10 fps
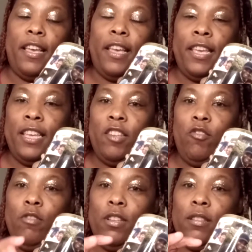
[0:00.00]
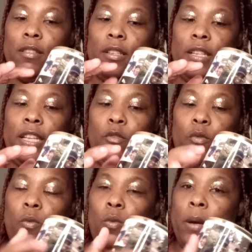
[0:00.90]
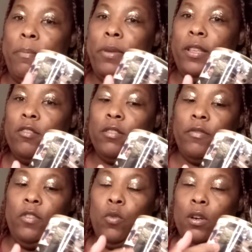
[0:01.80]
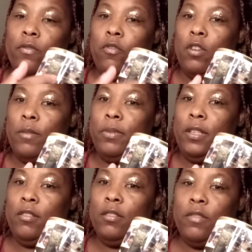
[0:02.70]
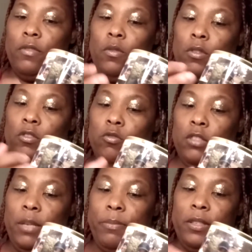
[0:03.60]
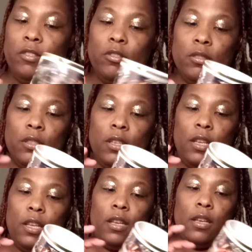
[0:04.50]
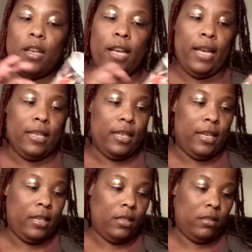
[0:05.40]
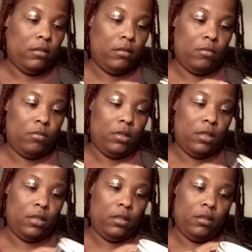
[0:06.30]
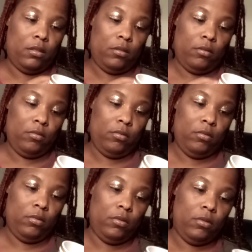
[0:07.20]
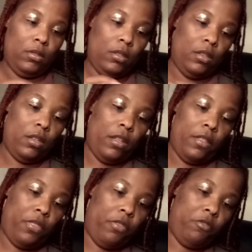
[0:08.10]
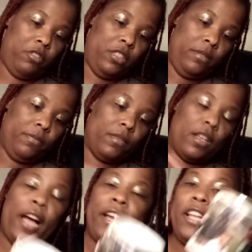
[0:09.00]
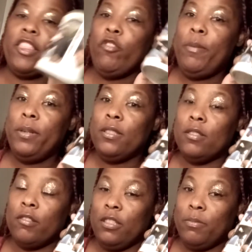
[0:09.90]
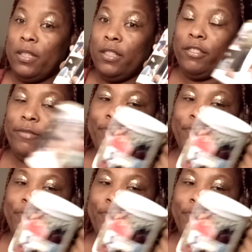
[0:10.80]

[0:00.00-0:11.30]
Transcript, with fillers: And you can select what pictures. If you want four pictures, if you want 20 pictures. I got one, two, three. I got three pictures on this mug.